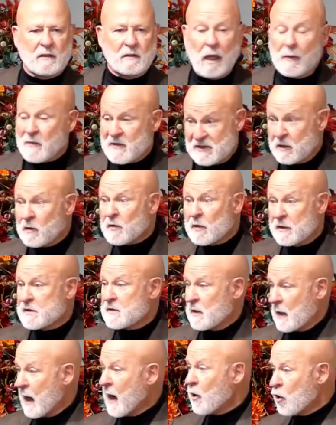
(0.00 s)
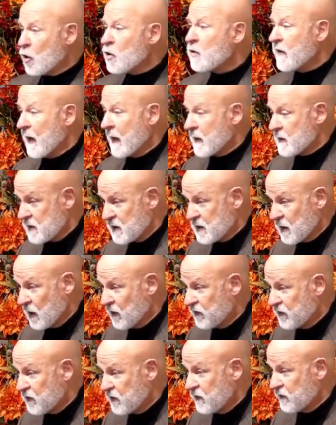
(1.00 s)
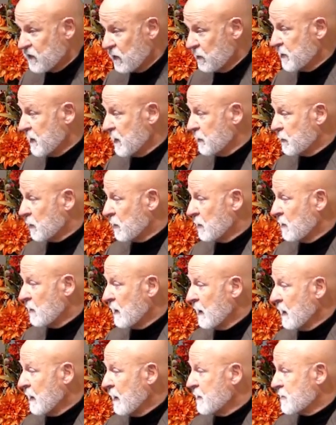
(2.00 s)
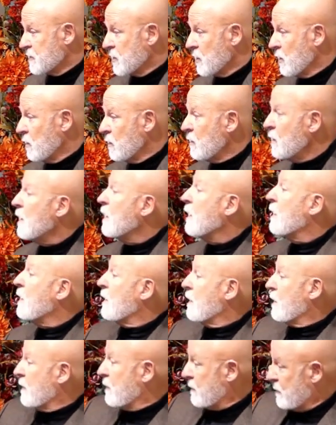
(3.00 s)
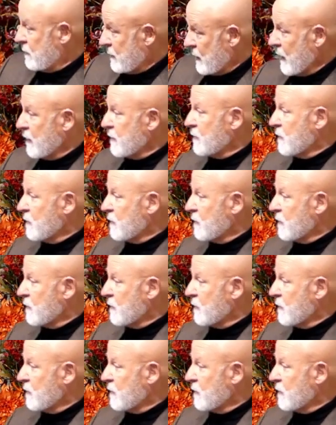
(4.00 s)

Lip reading: I'm serious. I heard that stuff from people. So I